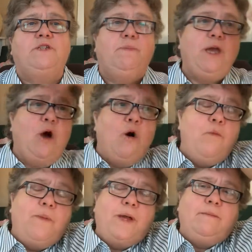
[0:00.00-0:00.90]
to be
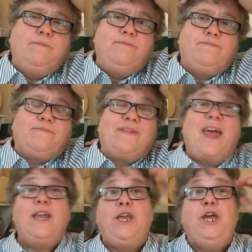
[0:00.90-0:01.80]
open
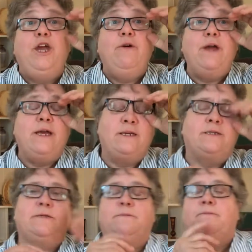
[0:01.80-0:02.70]
and curious,